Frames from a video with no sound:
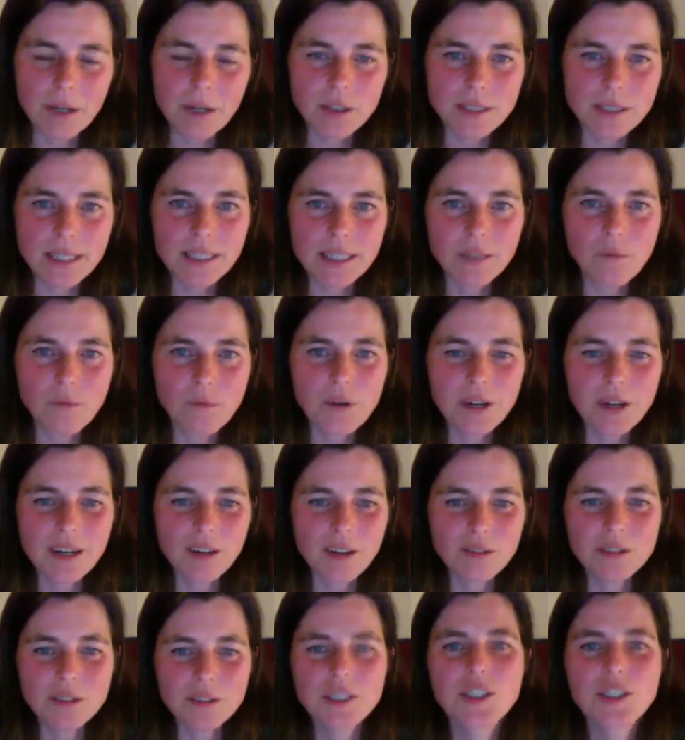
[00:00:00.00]
Because then if
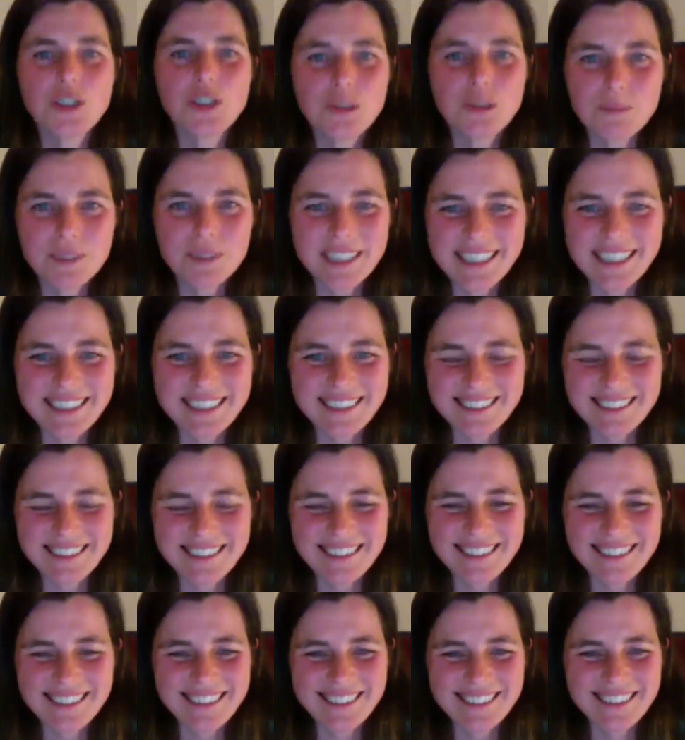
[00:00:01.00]
we are consumed,
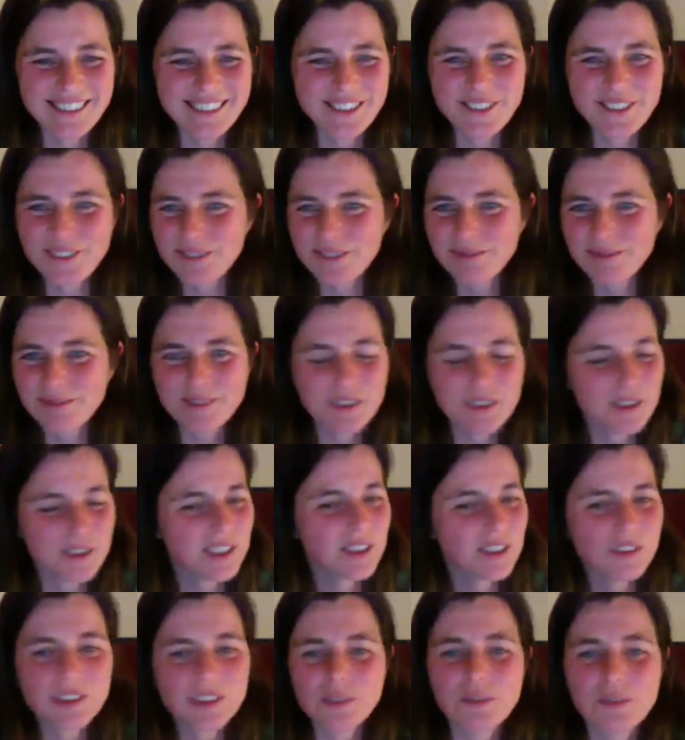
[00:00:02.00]
then, you know,
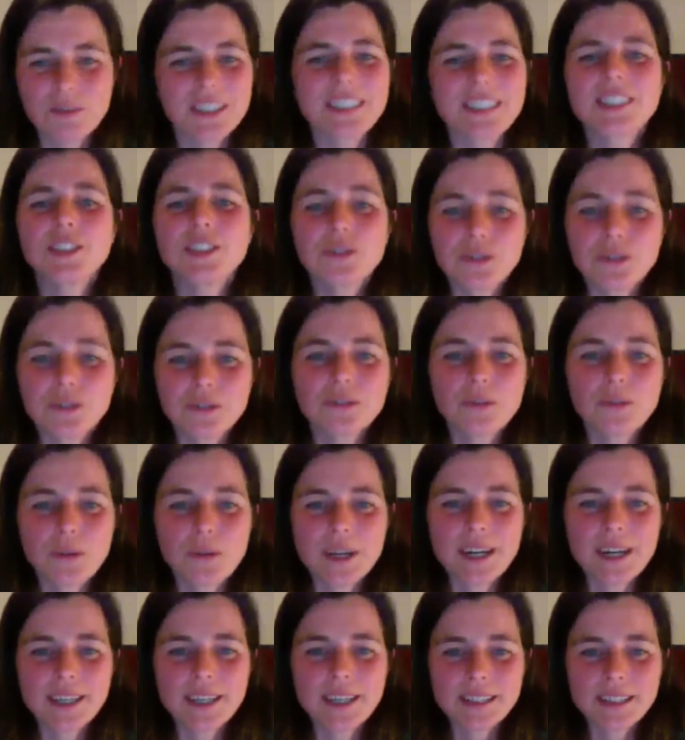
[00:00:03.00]
there's nothing we can
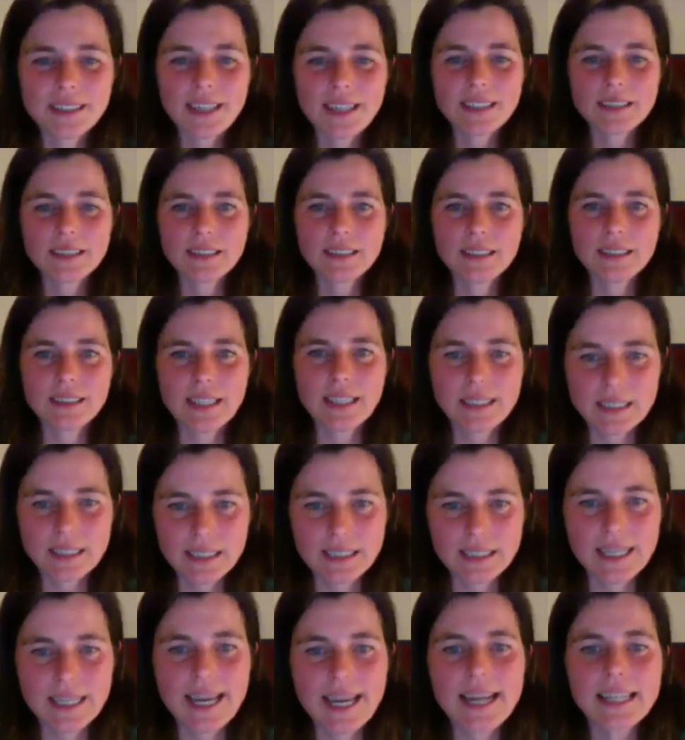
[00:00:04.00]
do. We are in
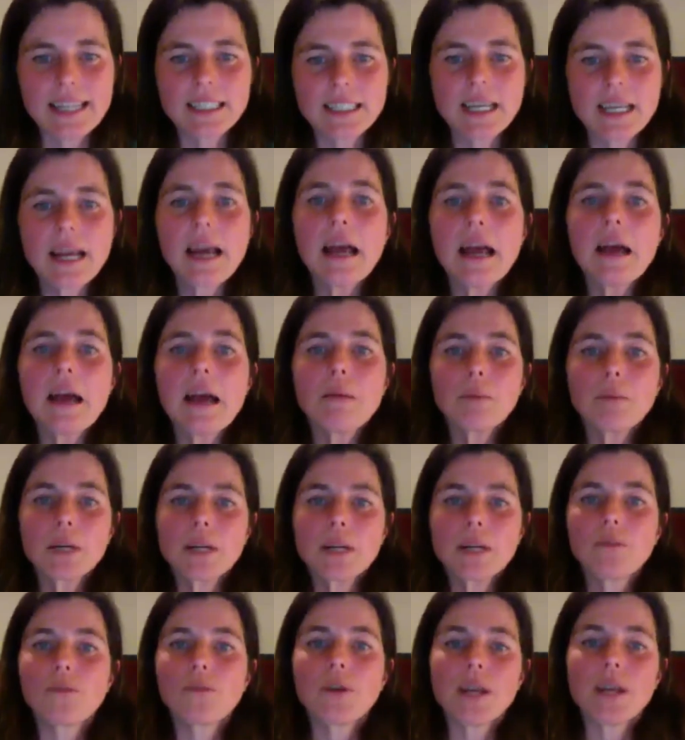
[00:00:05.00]
that state.
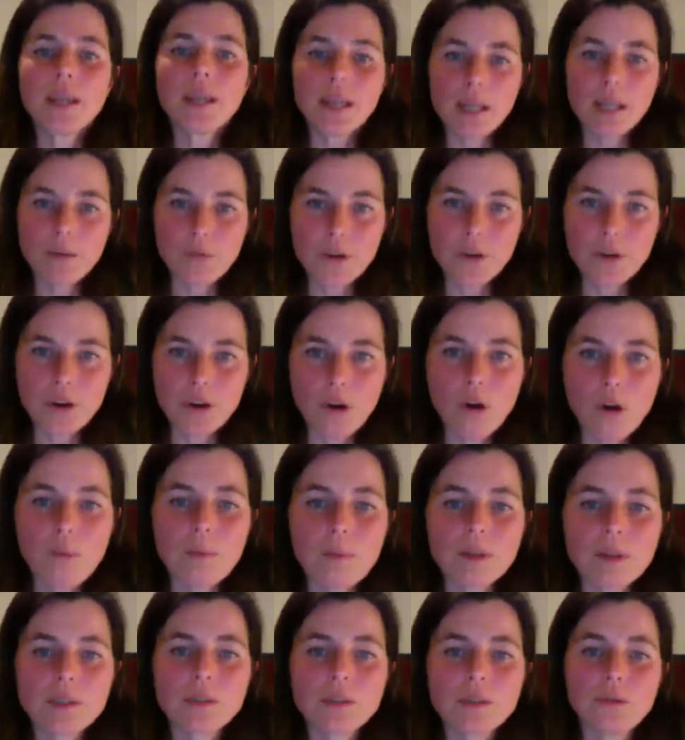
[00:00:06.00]
But if
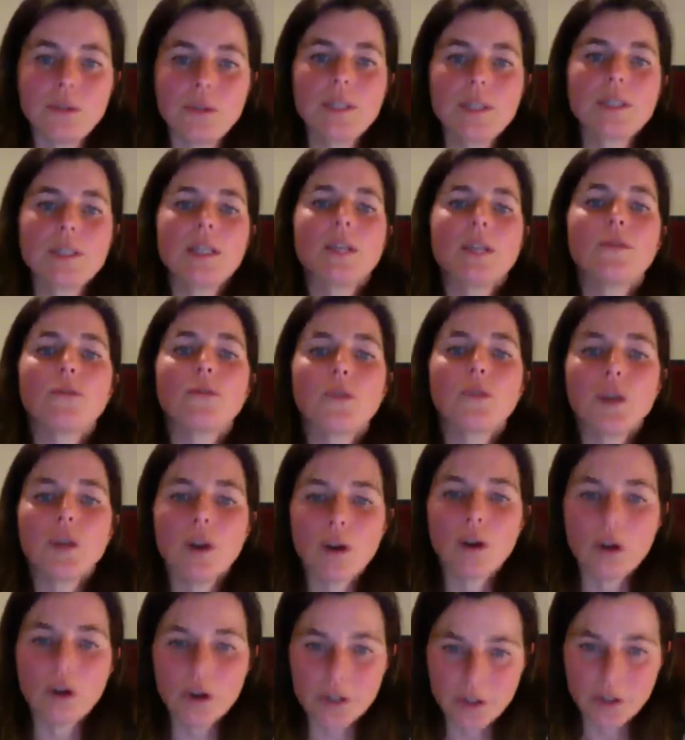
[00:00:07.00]
we open to it, if
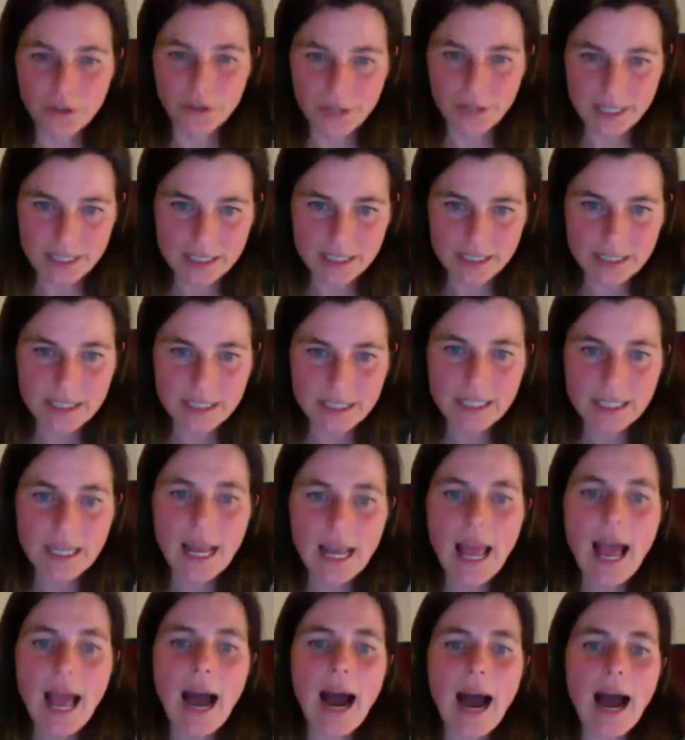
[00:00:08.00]
we honor it,
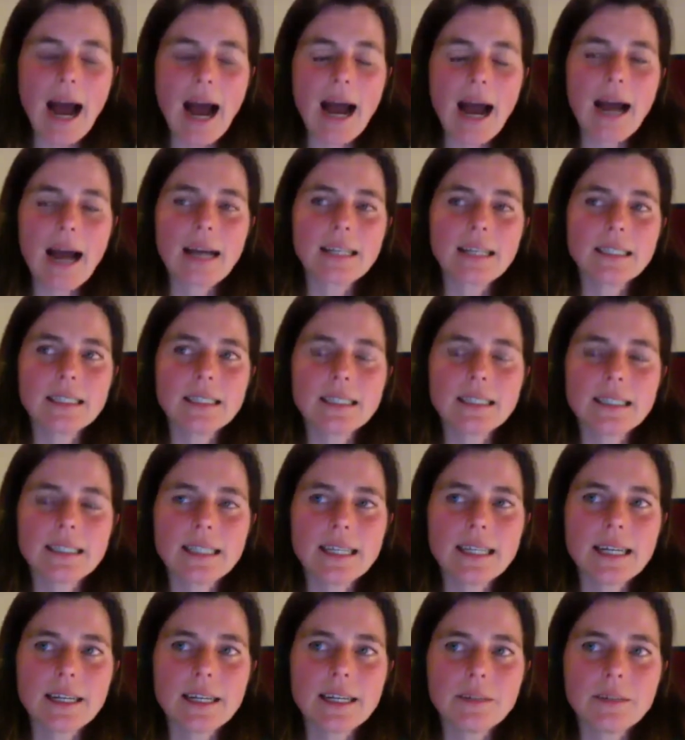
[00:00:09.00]

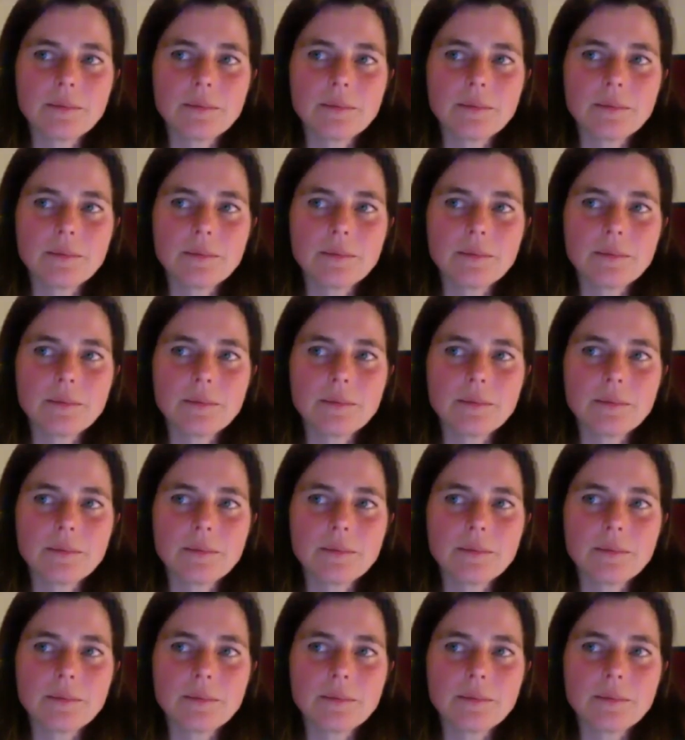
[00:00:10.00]
and